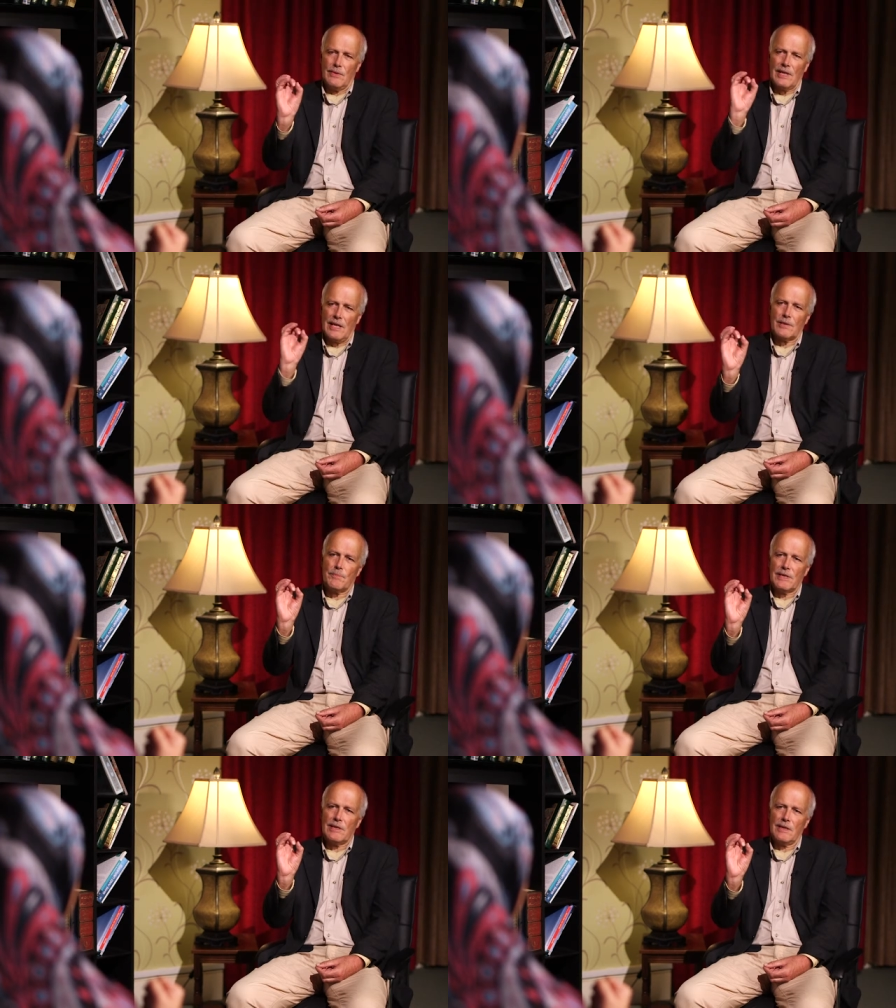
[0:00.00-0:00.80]
was that
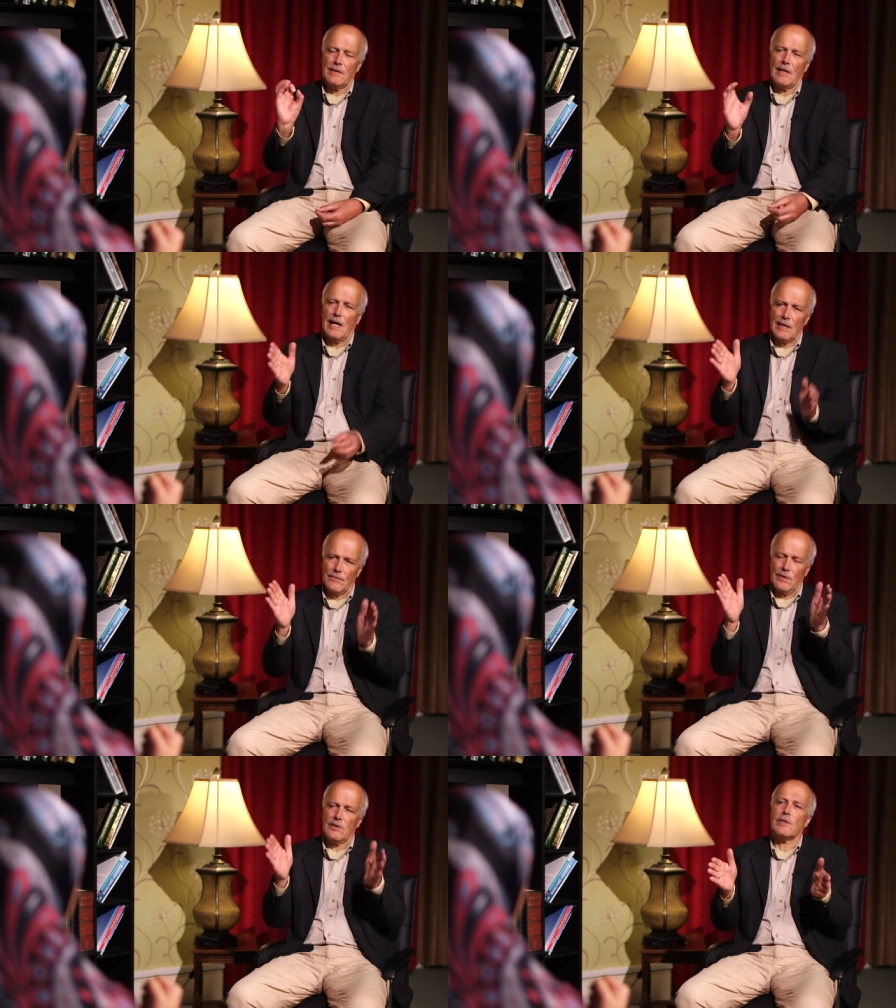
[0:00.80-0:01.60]
particular
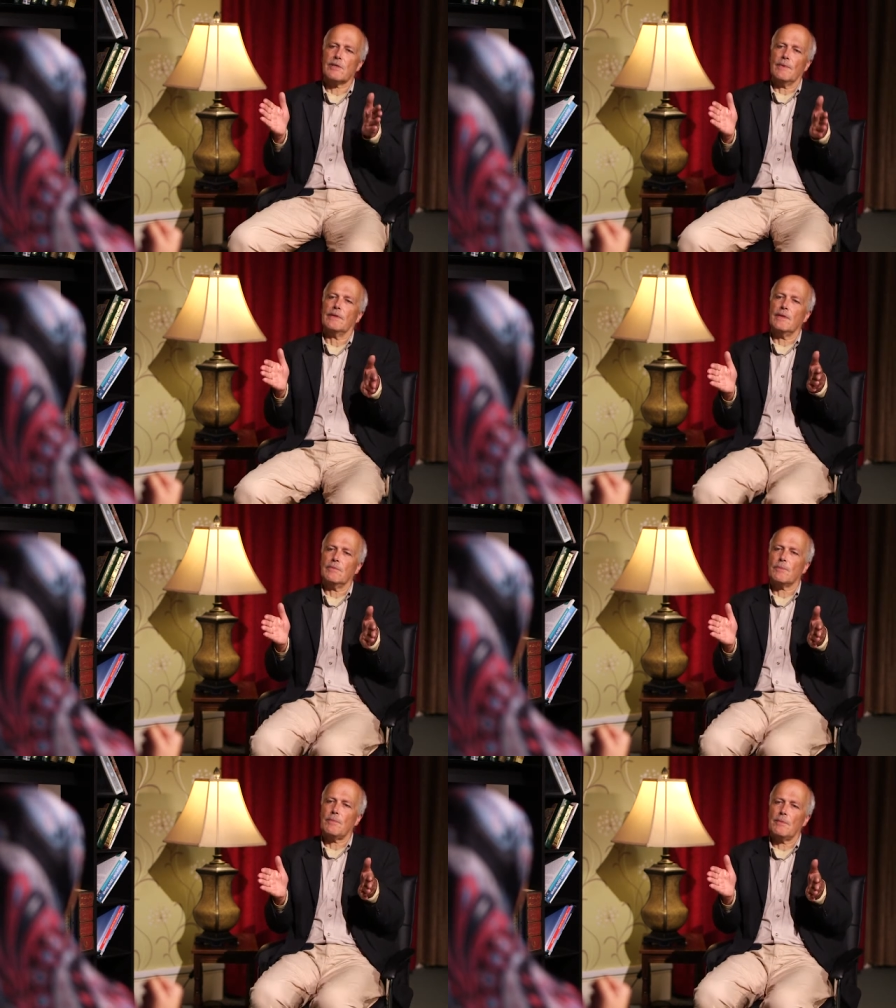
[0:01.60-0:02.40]
advertisement that
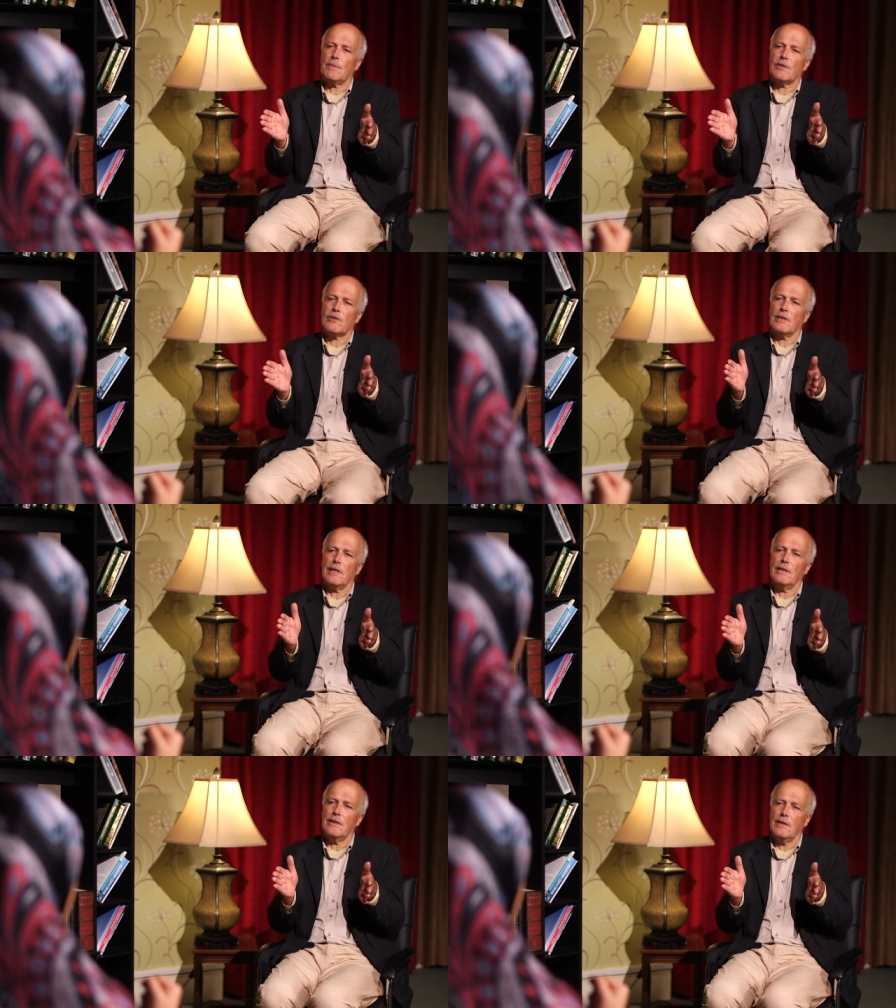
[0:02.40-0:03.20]
was published
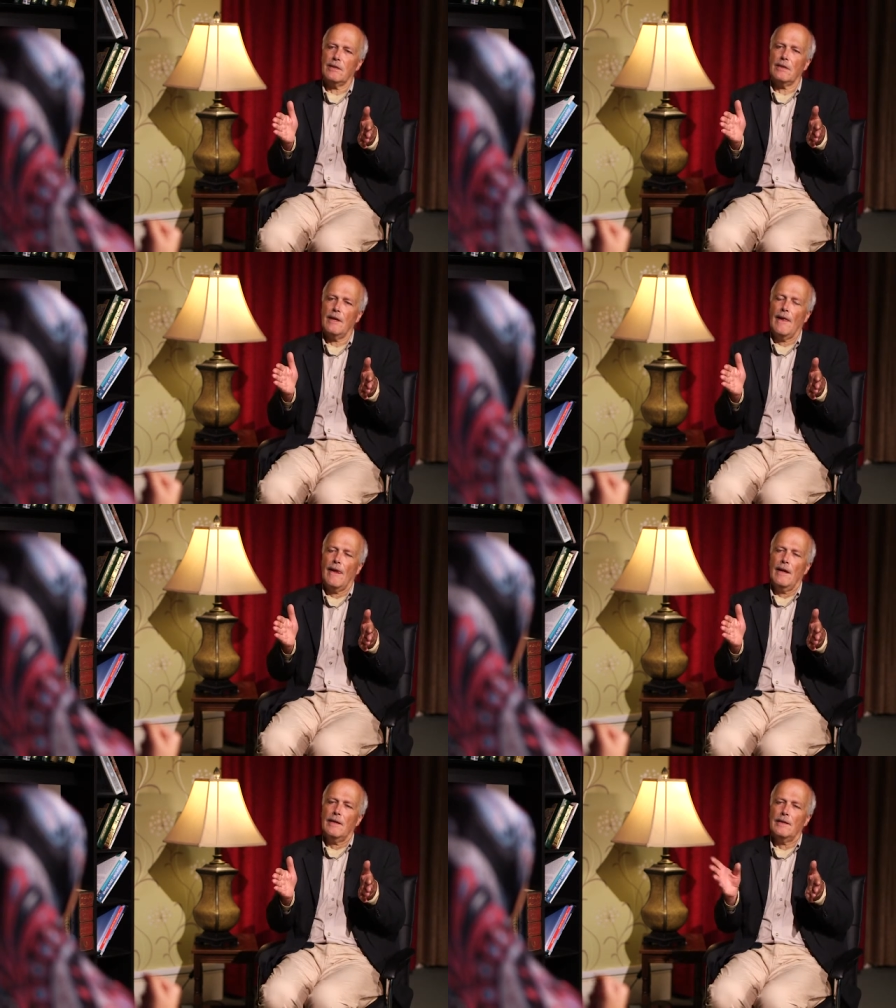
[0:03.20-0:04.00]
in
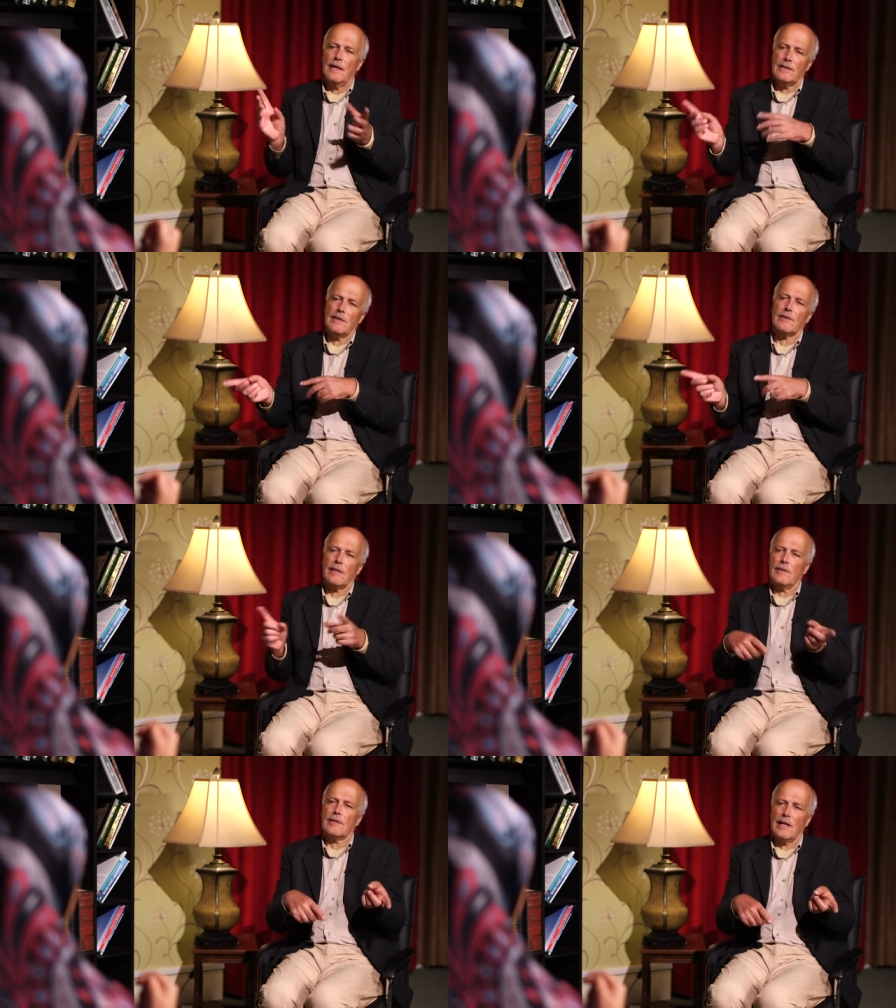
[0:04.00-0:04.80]
United
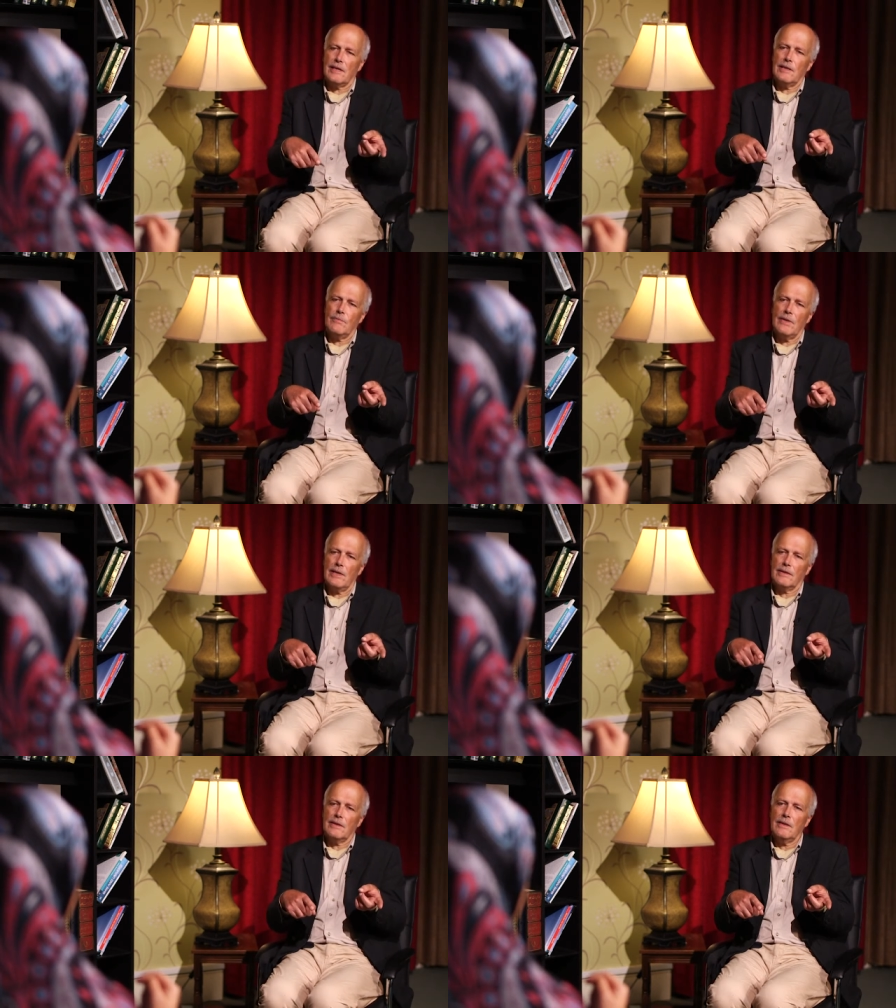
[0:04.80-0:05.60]
States and in
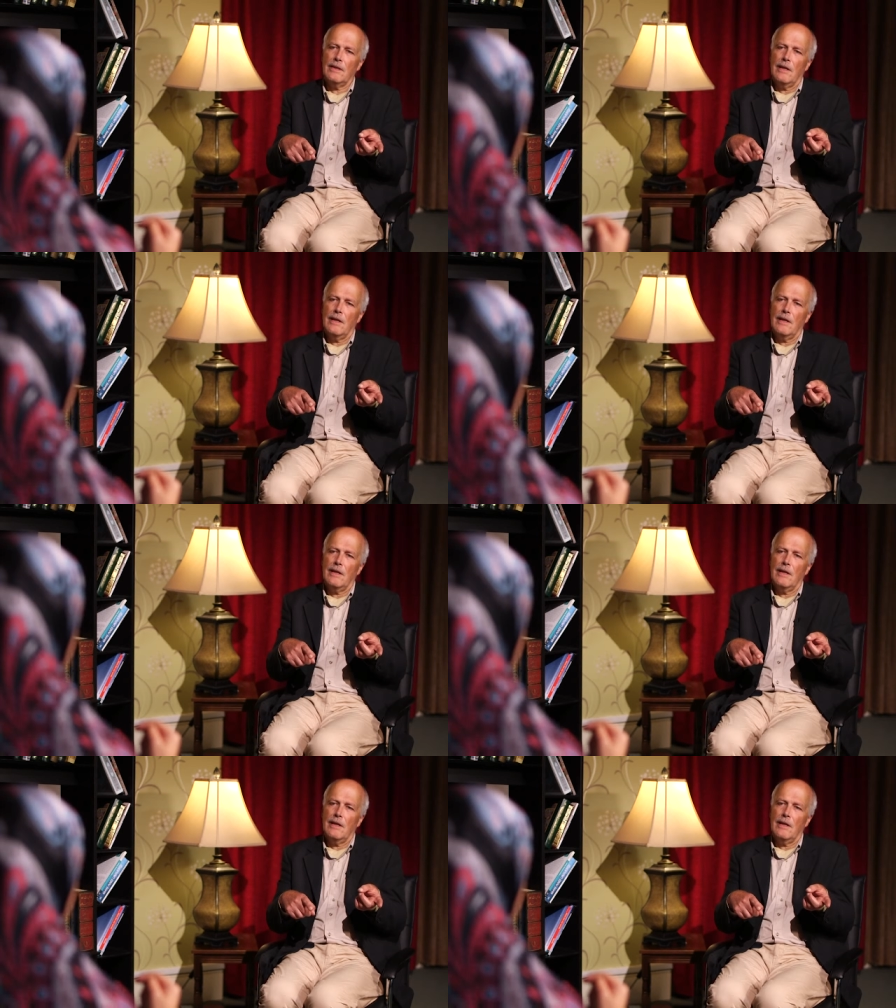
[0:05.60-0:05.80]
Britain.